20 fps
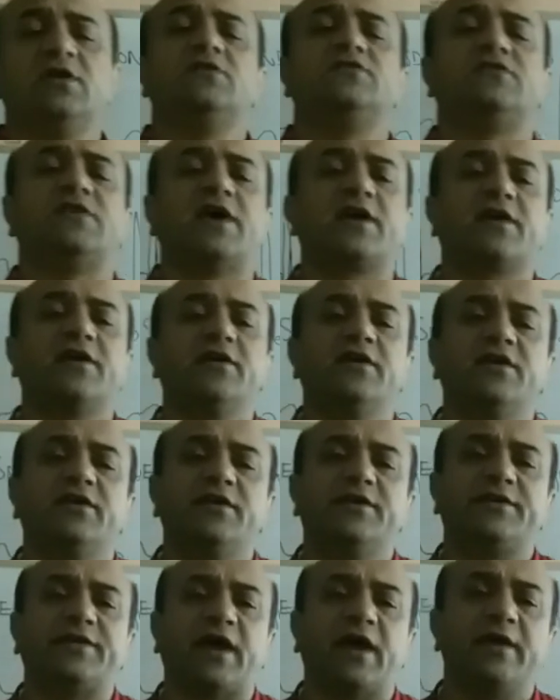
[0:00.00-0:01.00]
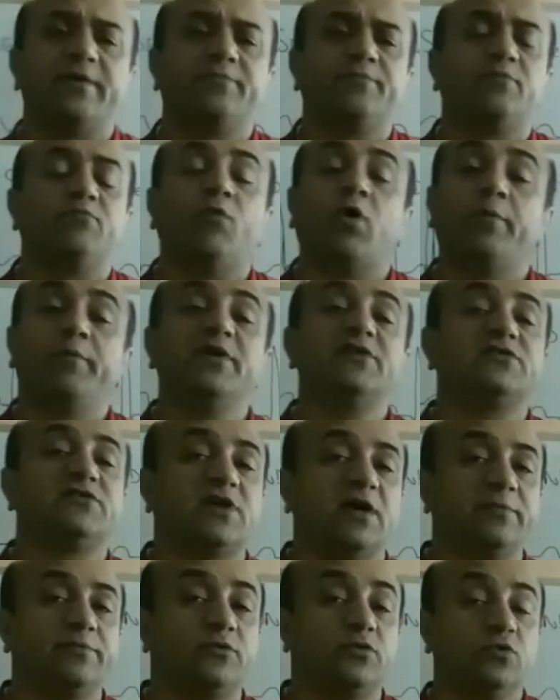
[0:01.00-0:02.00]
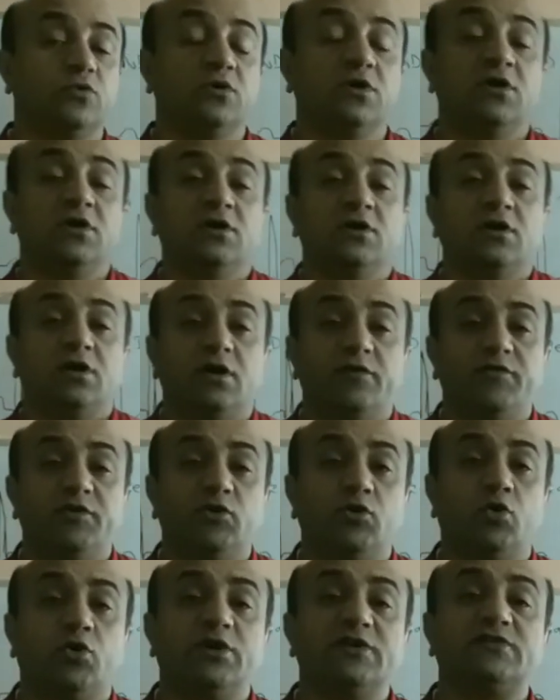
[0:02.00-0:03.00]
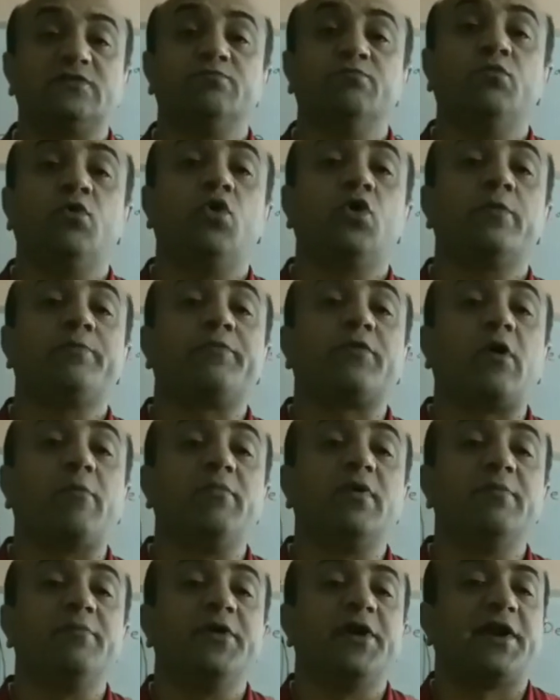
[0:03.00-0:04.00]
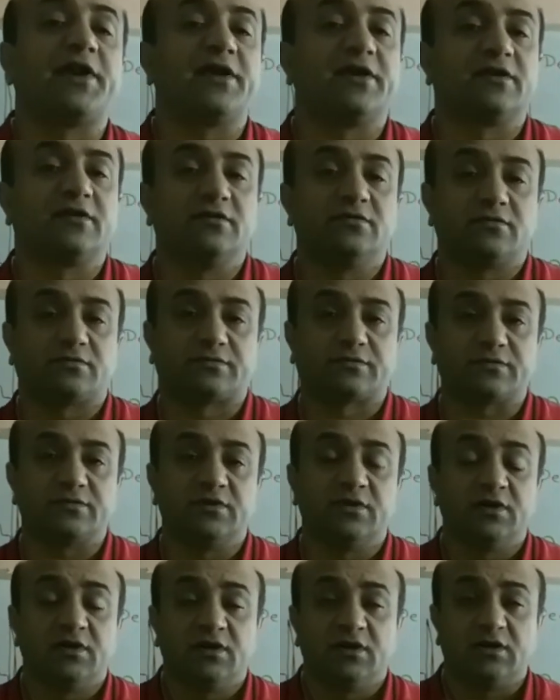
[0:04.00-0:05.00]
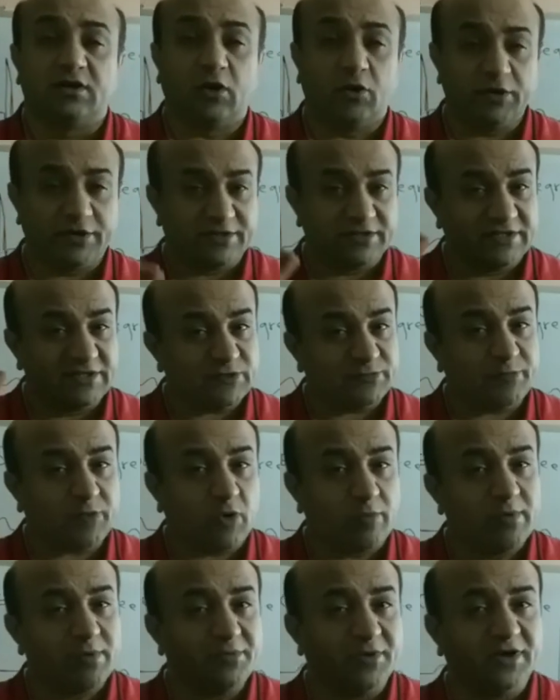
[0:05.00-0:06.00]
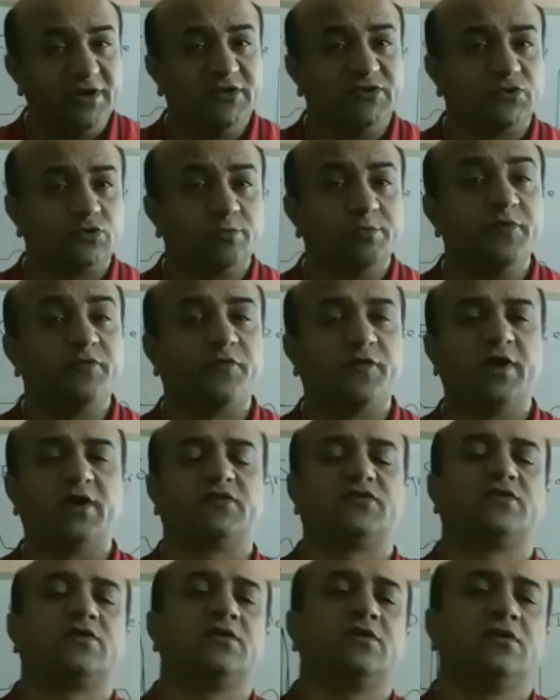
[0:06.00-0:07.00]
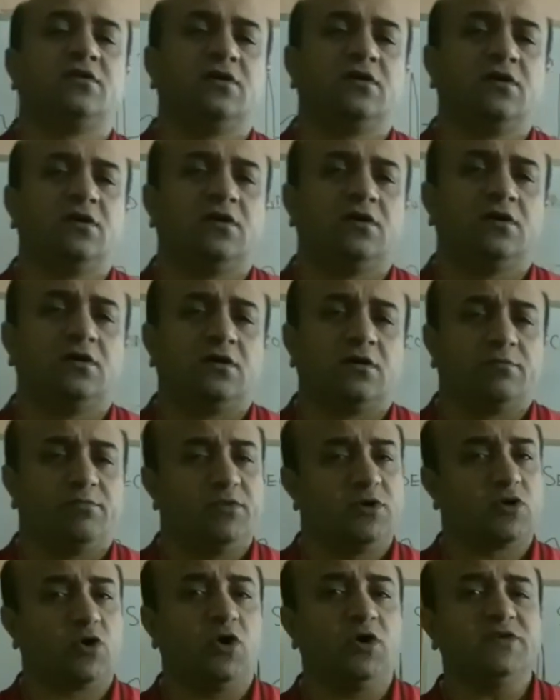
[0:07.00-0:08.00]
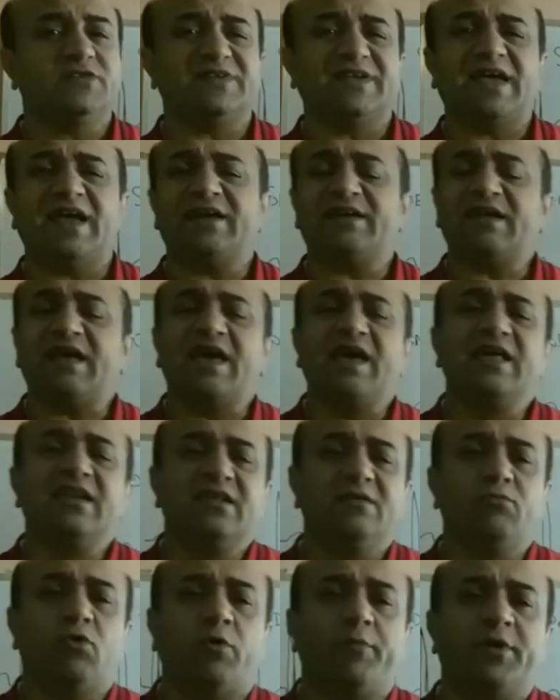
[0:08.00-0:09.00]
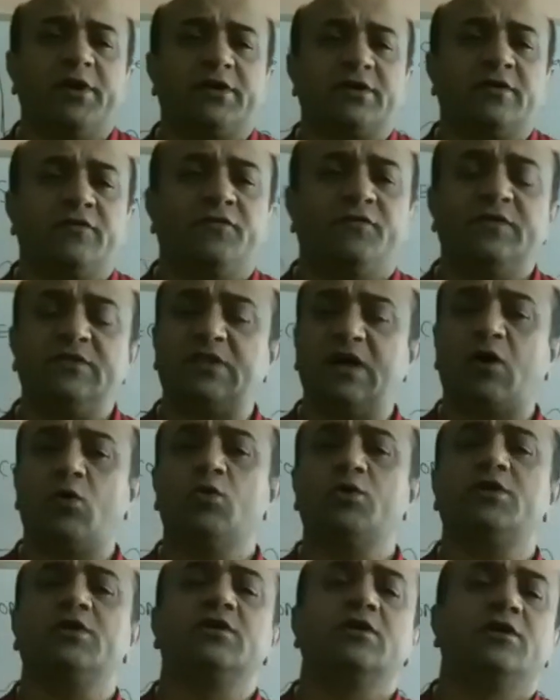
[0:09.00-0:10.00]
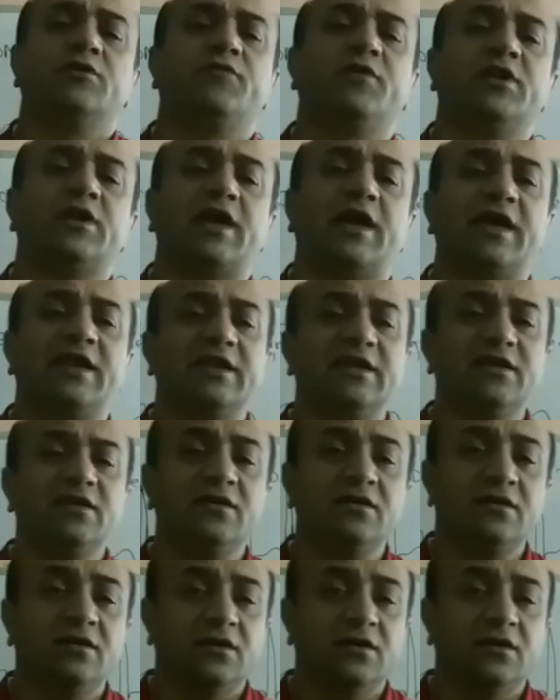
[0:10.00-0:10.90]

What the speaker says: second degree type, Morbid's type 2, AV node is more problematic. Now this problem needs to be fixed, because at any moment, without even any